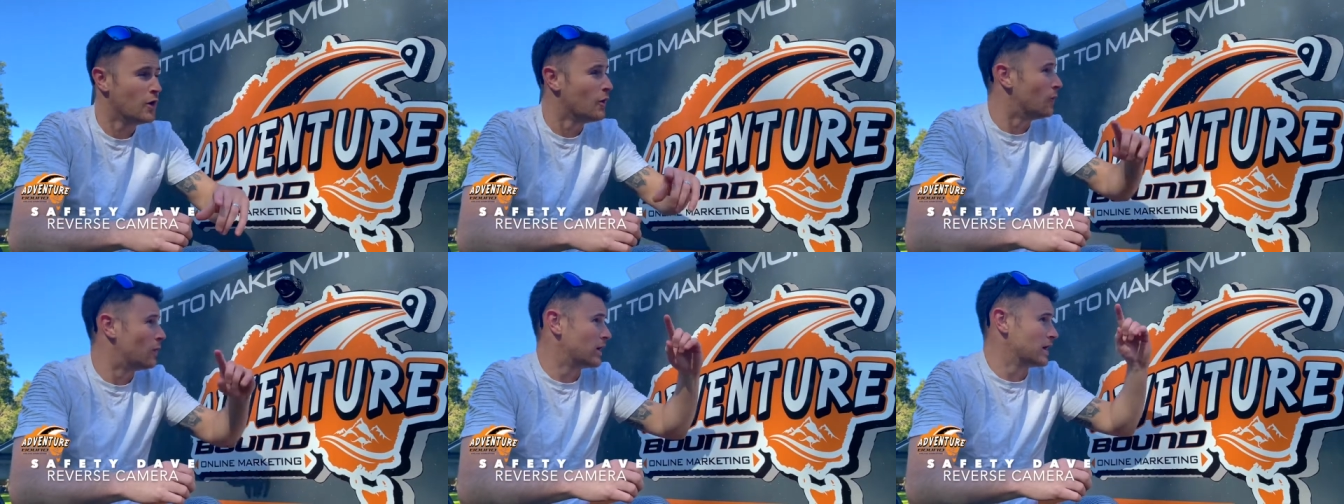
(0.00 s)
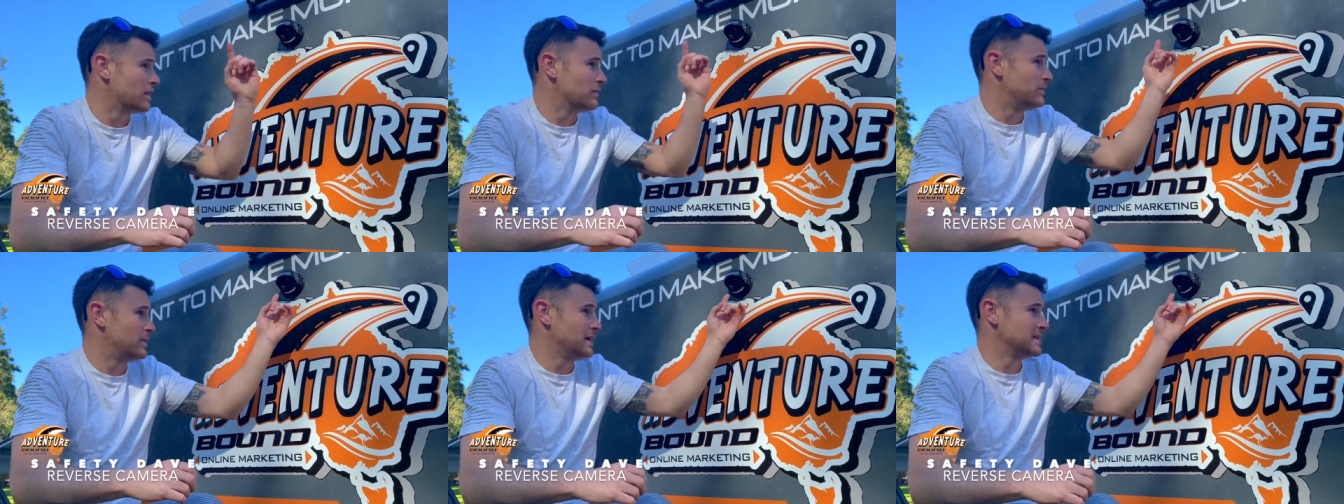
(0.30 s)

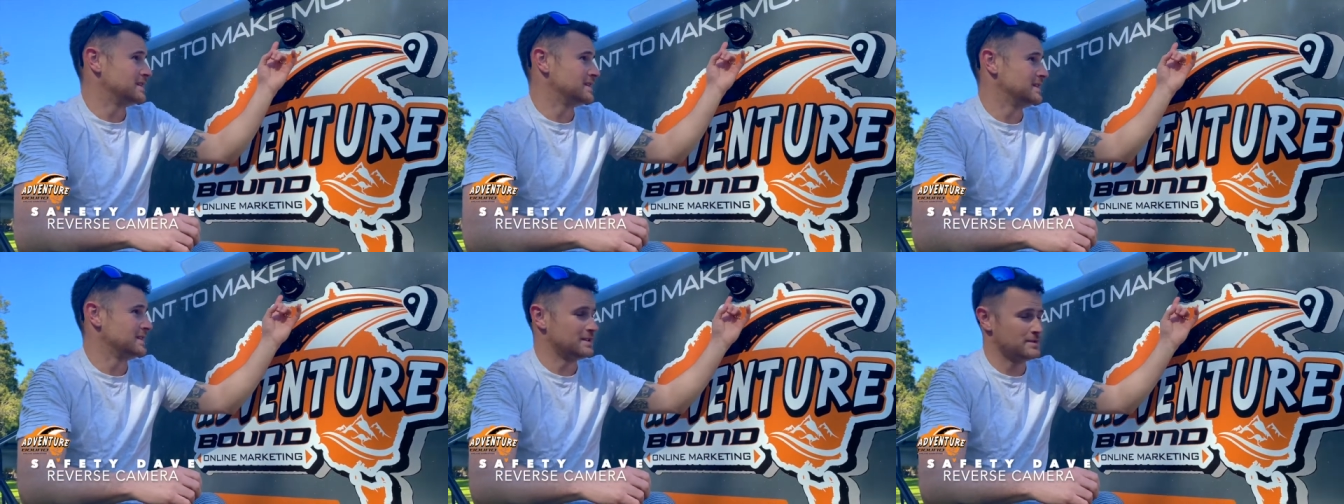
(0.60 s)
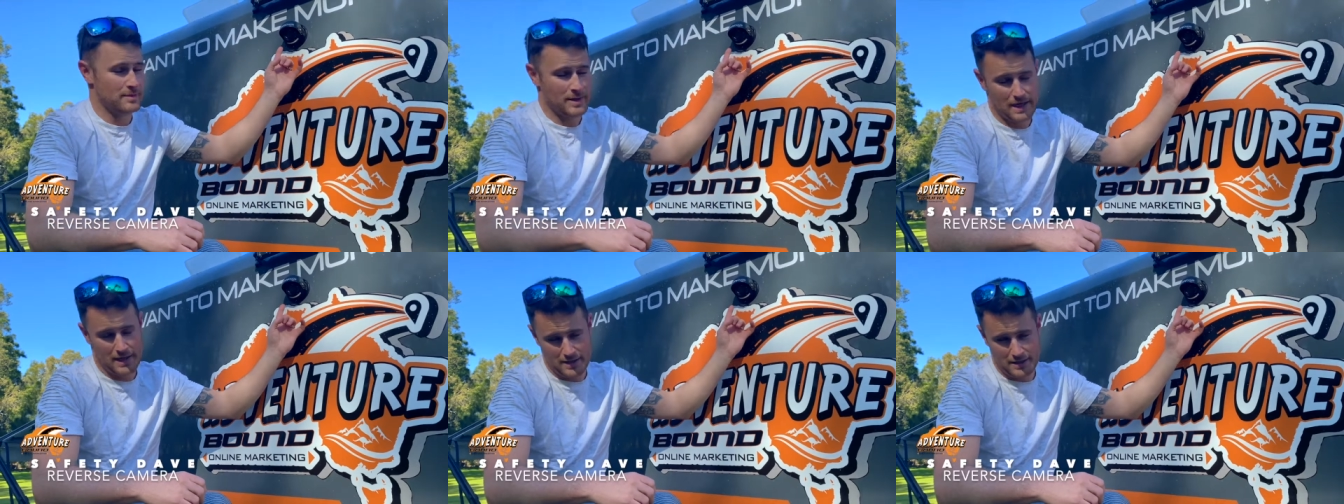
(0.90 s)
One of the best
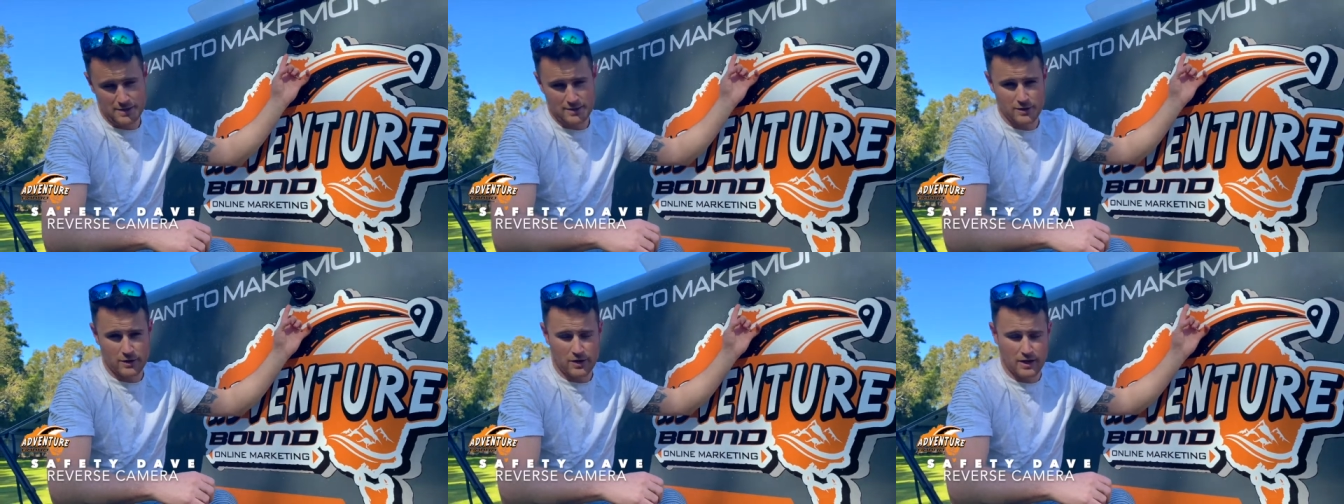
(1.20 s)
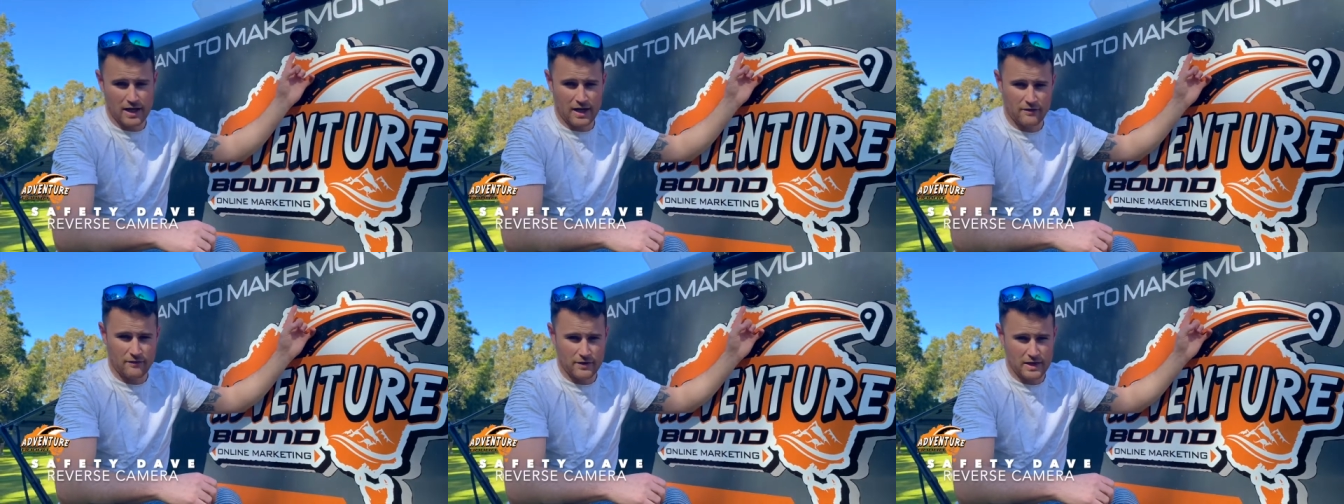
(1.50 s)
things about the
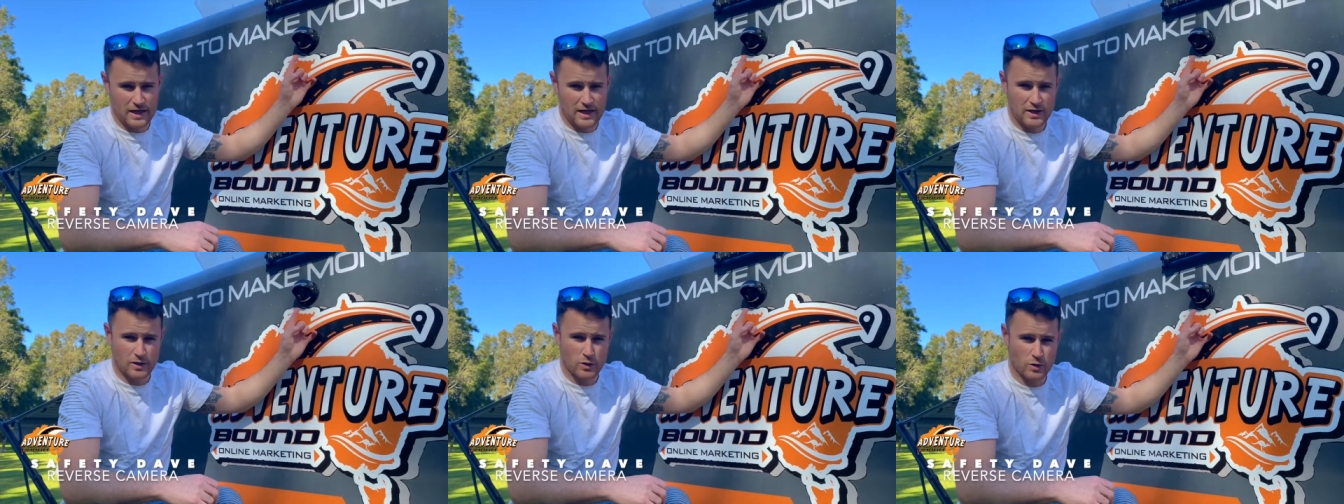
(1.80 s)
Design RV,